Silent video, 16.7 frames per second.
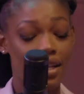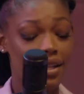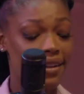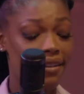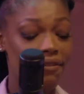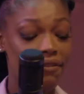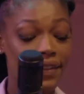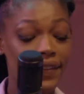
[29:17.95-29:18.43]
And
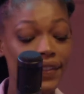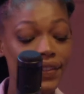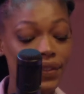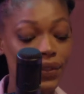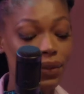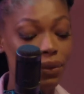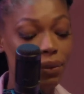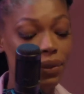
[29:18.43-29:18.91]
I fell
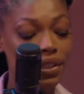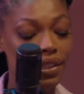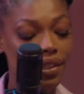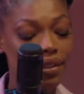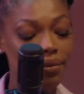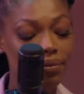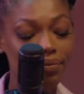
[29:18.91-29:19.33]
into the water.